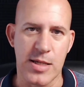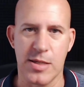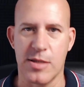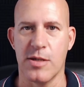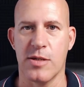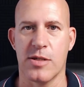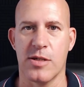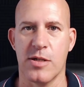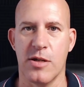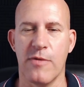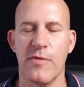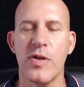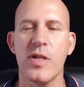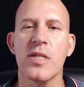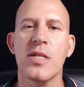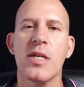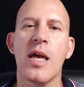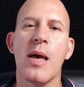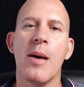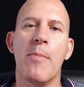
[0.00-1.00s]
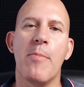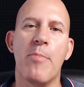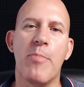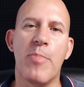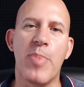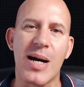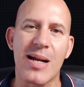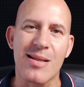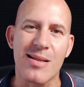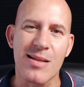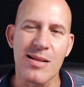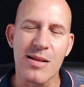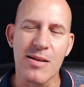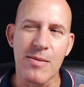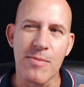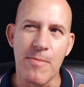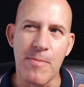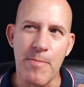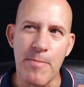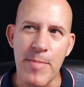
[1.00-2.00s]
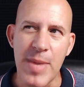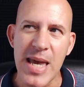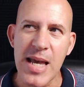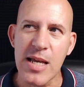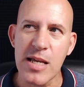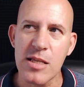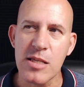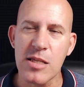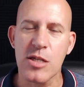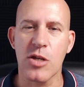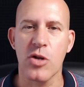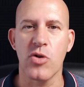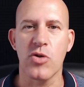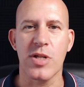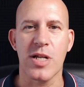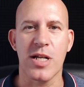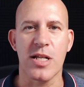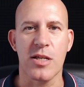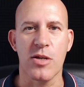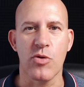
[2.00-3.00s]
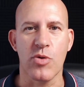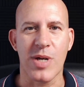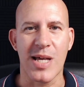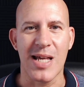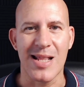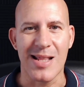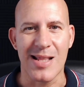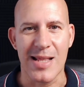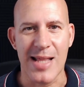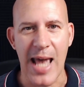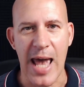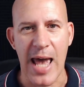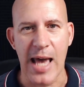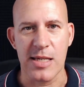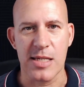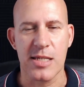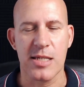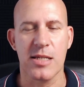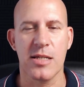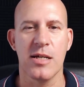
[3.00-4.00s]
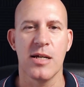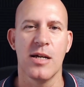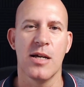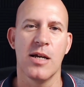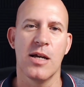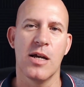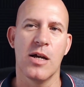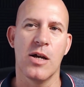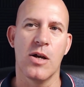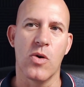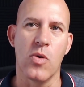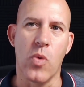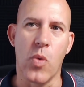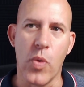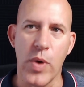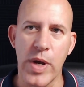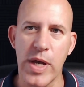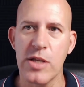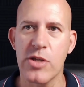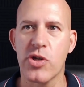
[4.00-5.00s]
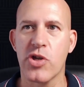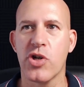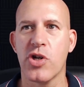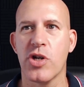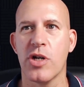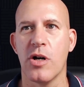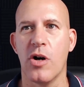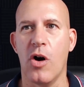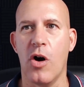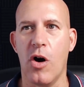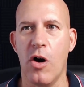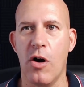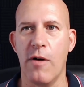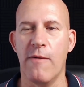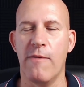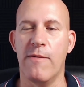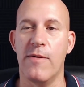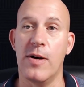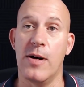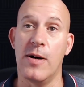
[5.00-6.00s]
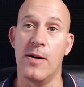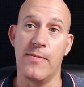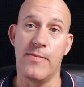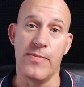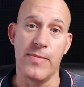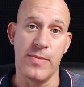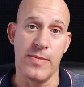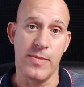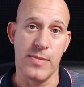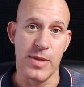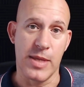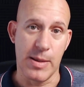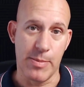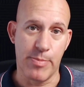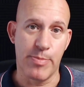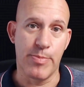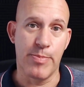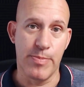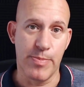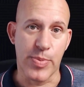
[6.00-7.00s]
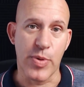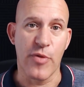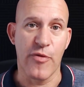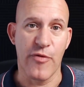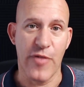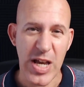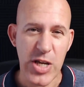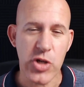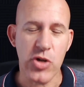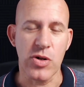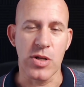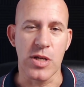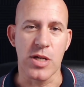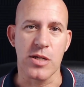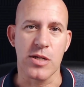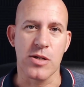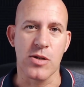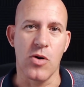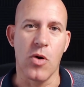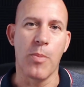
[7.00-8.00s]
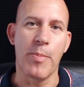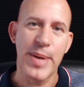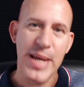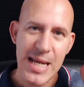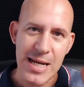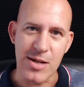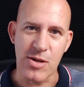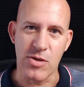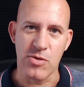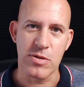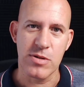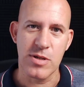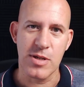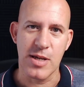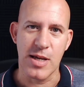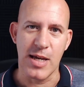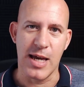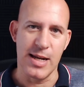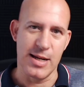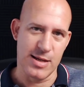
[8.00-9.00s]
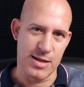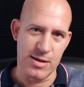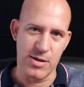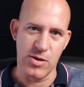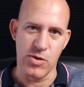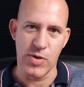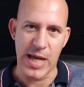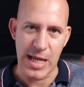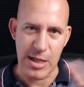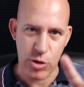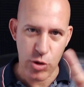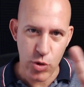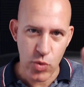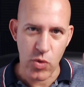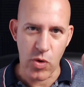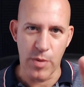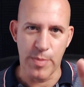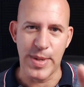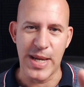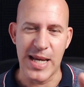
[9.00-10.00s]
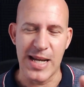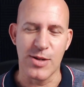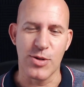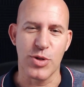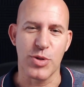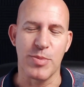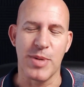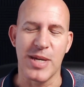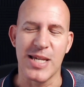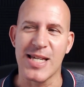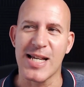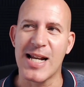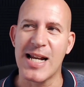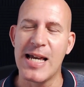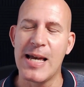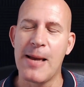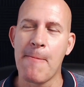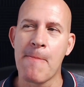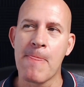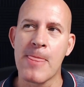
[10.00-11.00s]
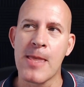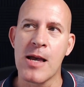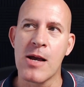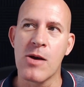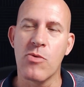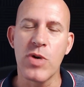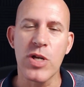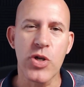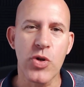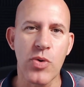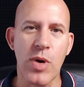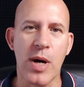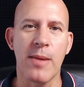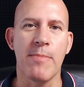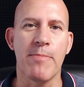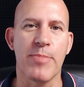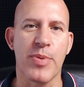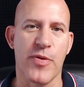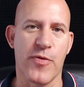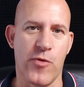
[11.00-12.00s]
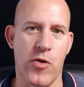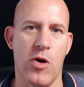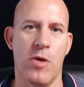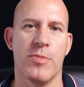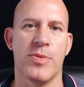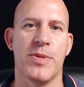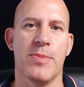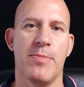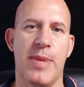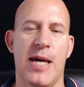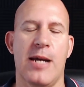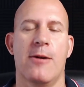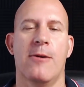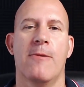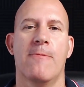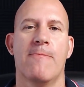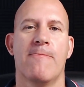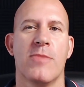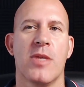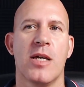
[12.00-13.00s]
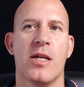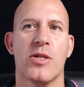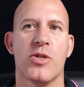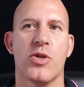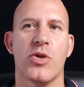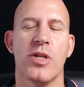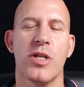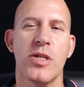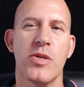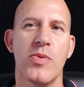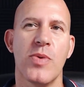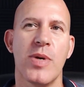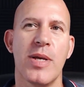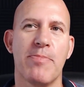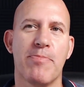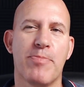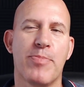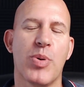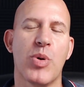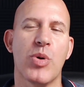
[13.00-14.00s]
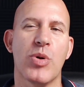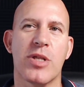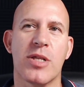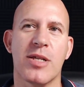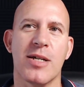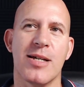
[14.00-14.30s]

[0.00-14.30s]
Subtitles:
the service, but make it so that you can test which of the professional's opinions, and you get two opinions basically, which one performs better. So this will put